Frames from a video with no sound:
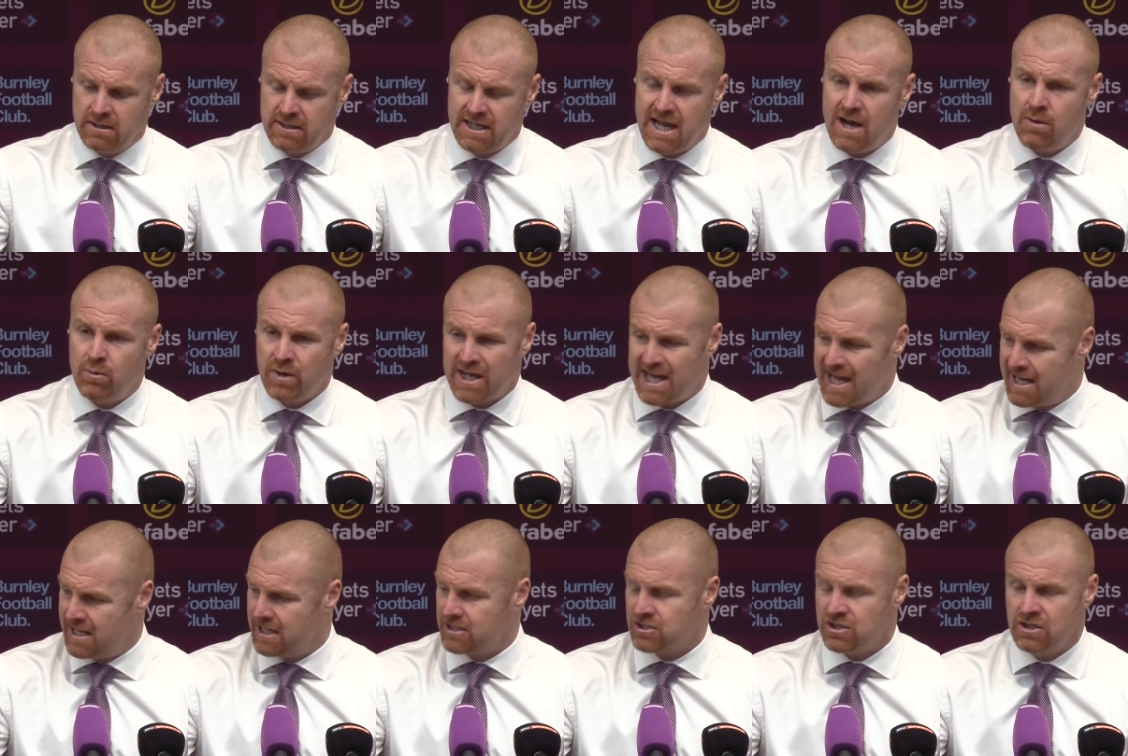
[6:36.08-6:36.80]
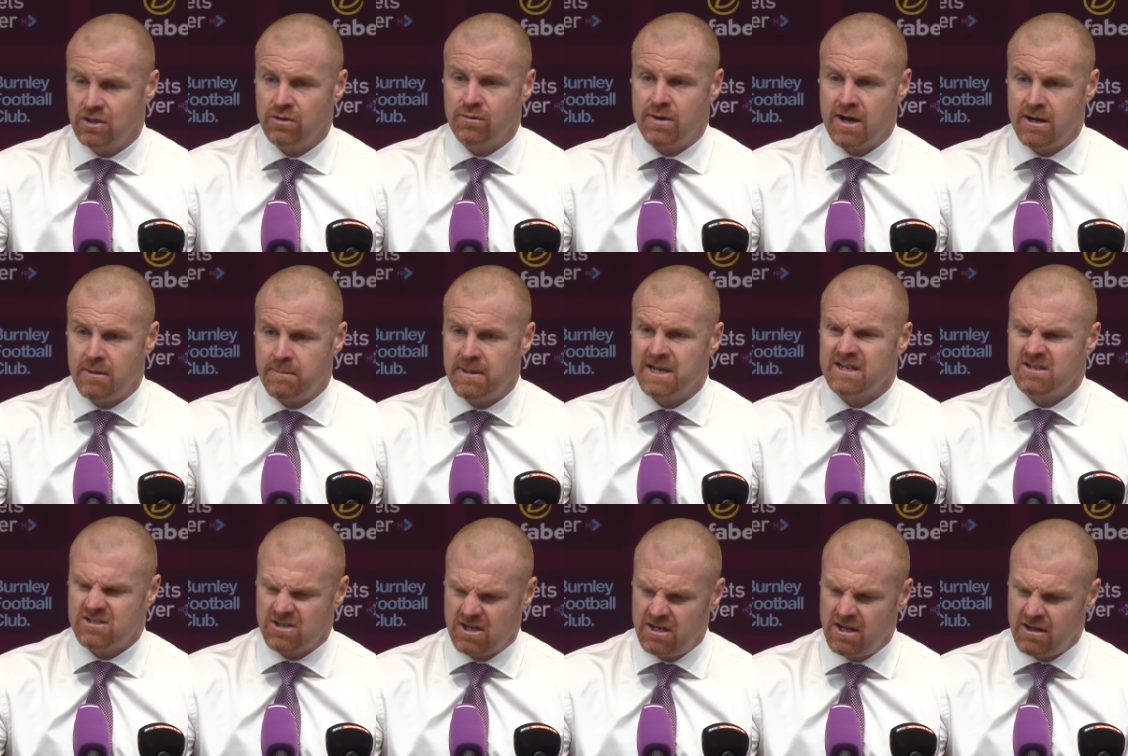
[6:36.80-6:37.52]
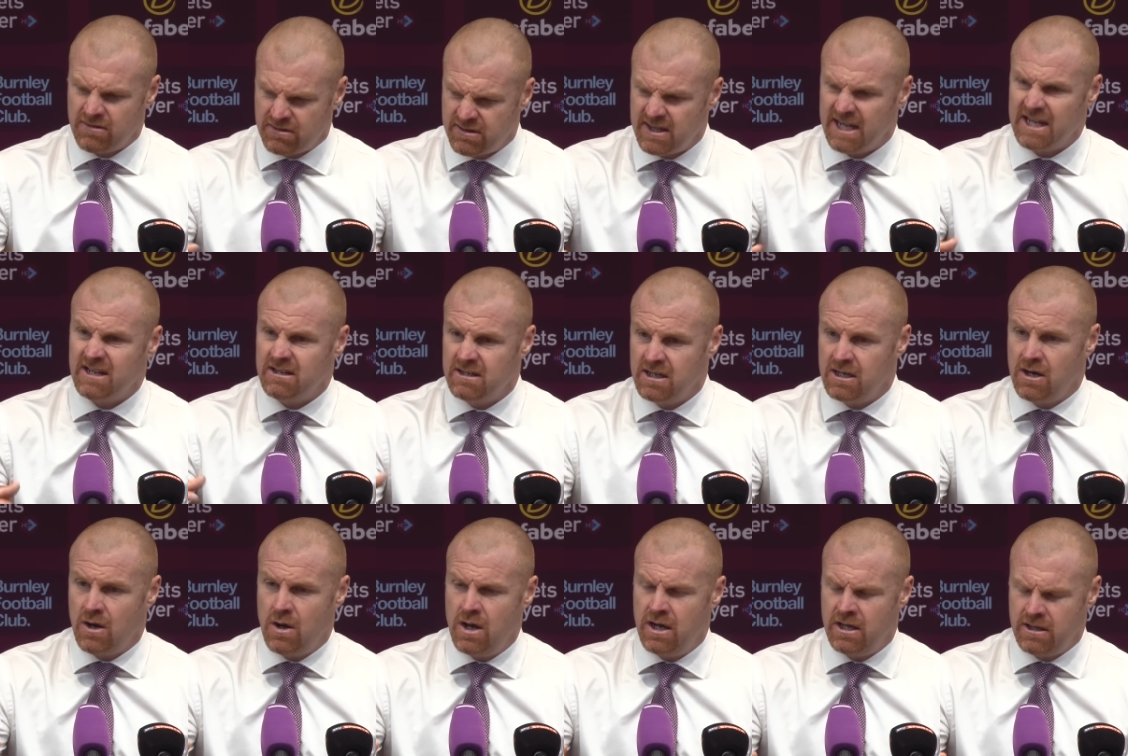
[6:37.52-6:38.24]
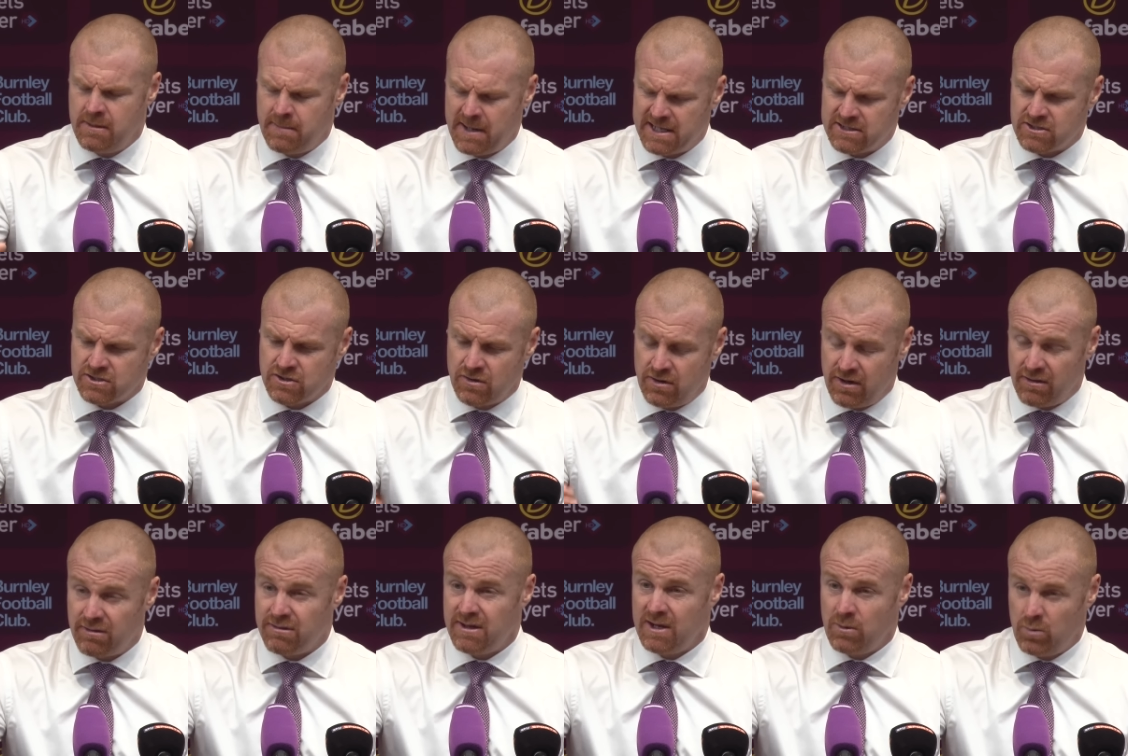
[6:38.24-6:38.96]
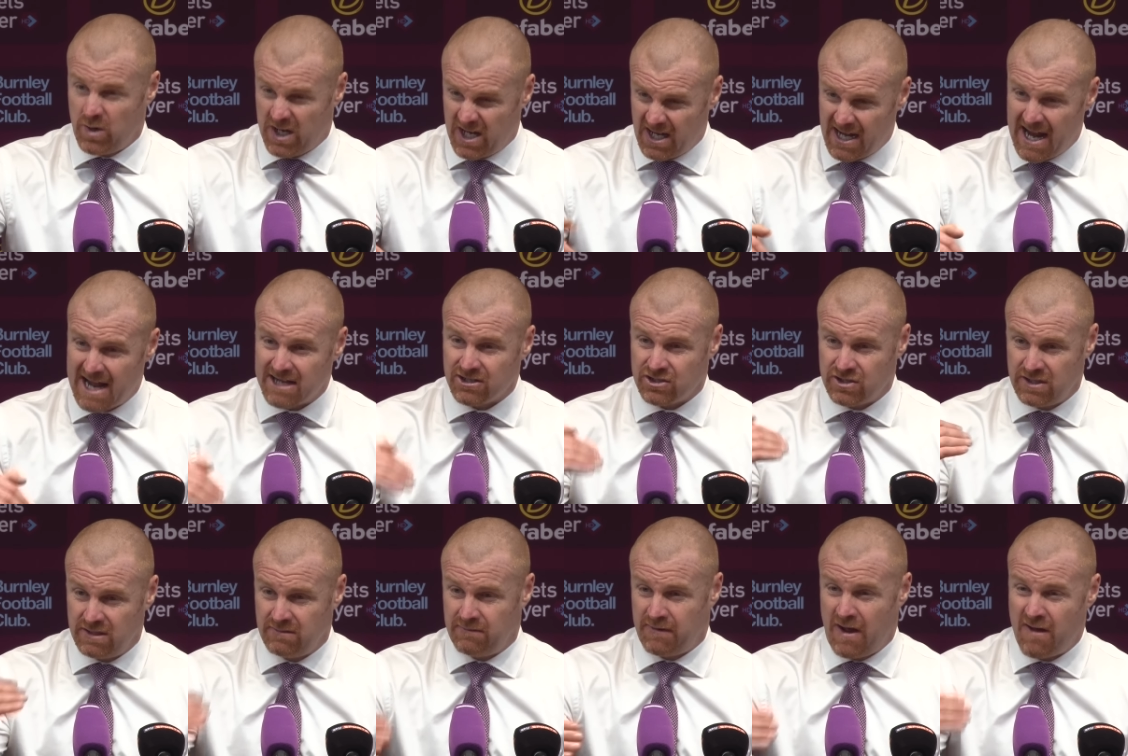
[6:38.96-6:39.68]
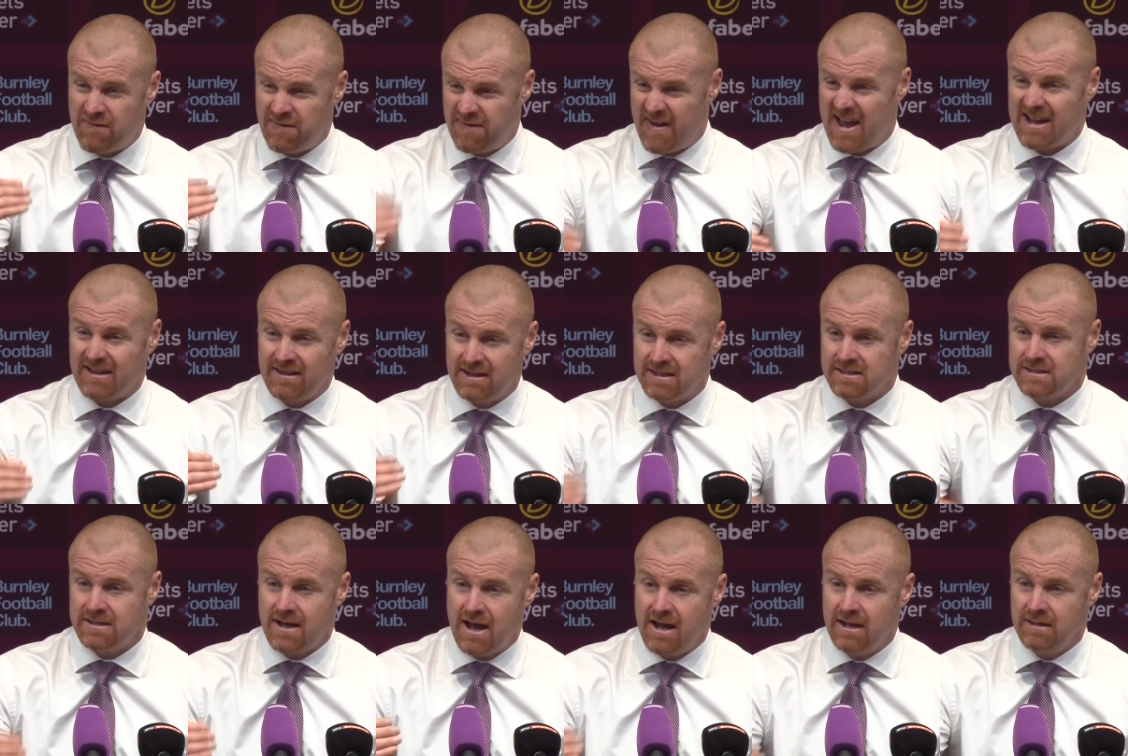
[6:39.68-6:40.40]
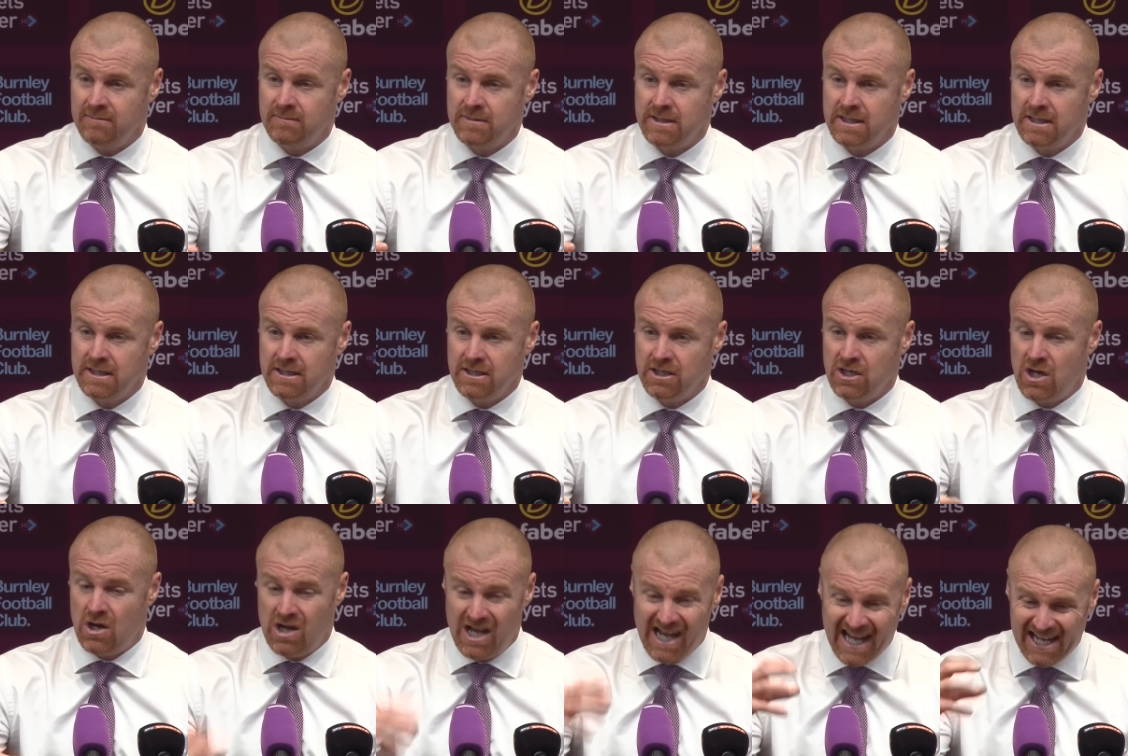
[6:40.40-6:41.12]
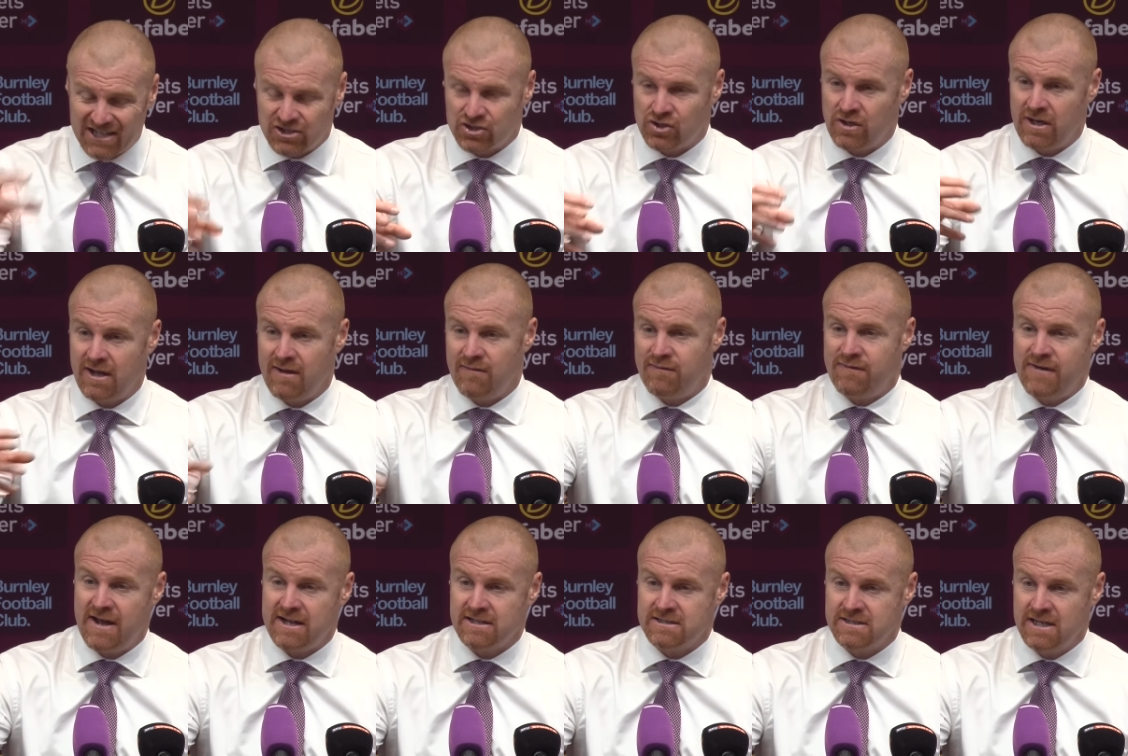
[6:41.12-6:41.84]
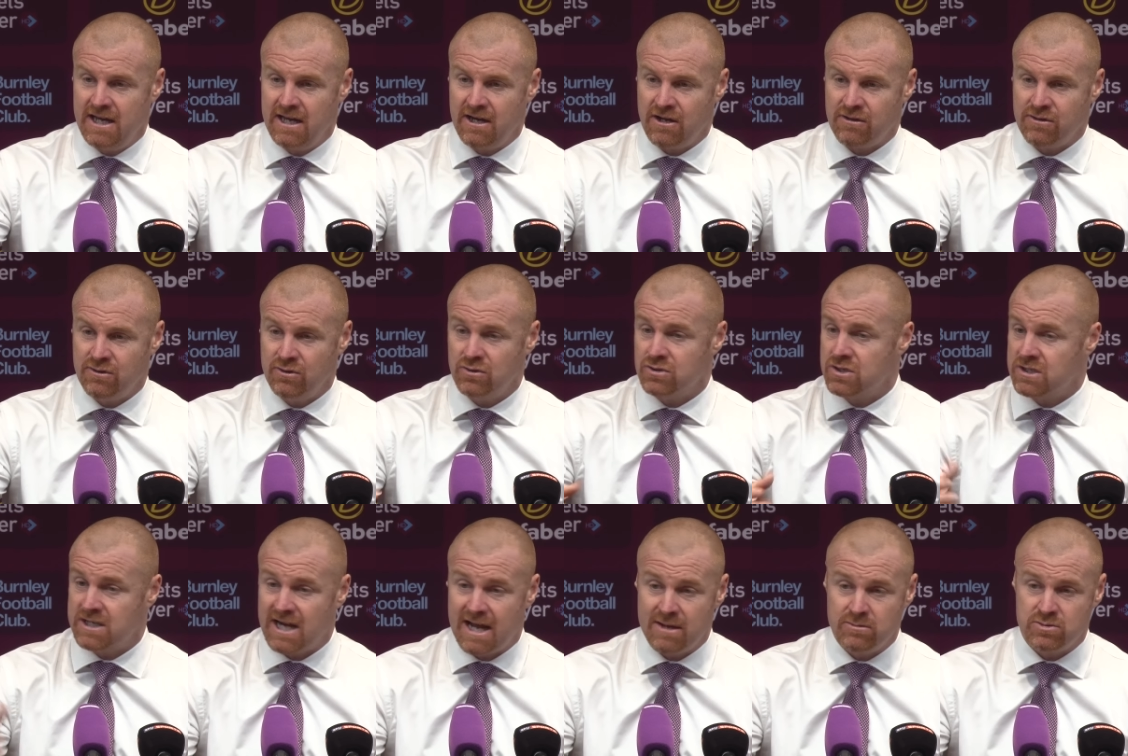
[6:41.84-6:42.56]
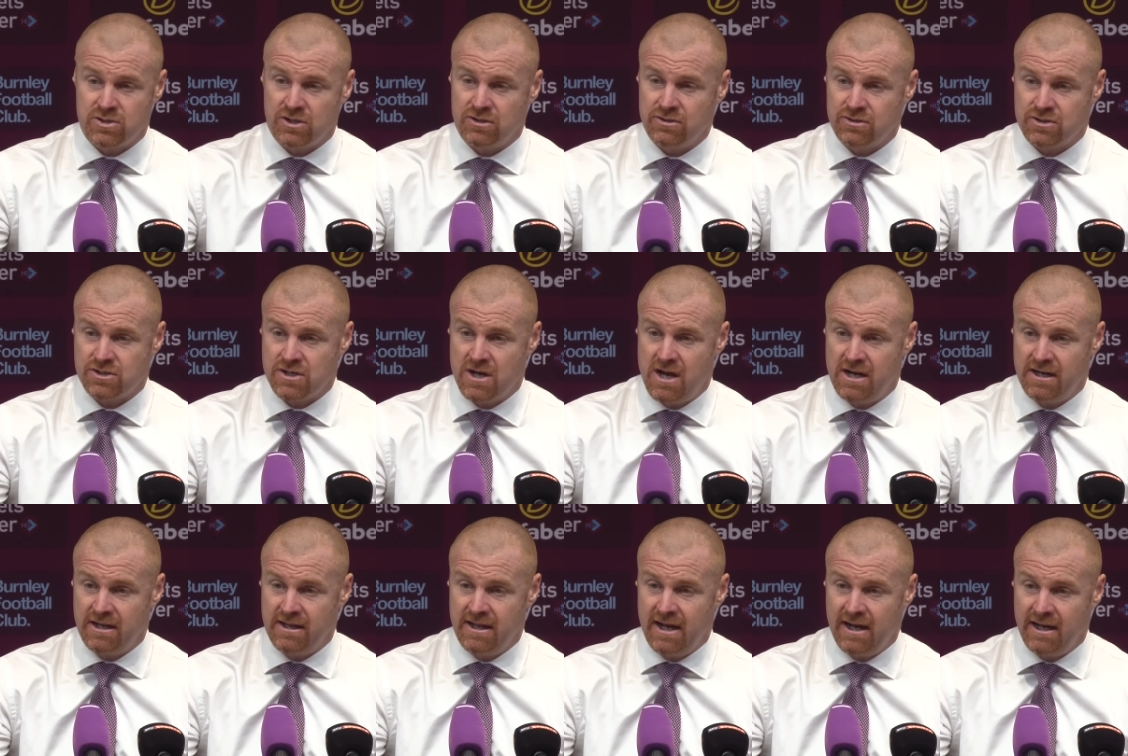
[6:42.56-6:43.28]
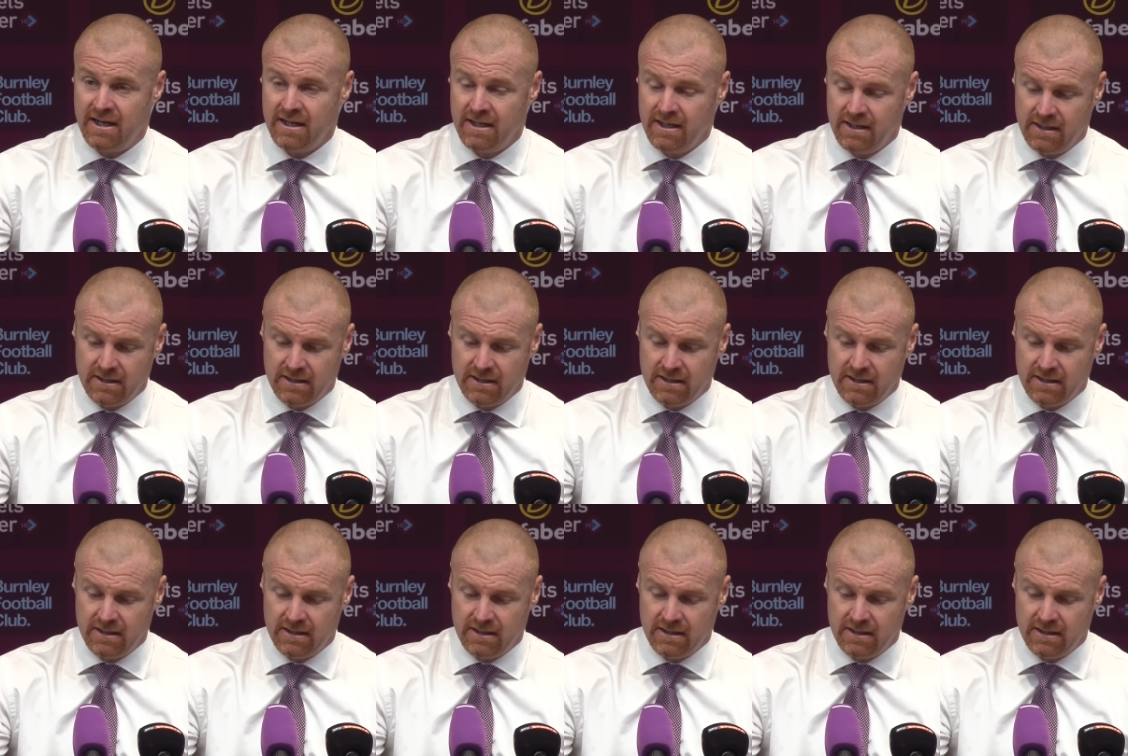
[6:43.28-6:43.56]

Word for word: Now we can actually look around the bench and think, you know, at the bench and think we can actually affect this game. You know, literally affect it. And I thought today was a good sign of that.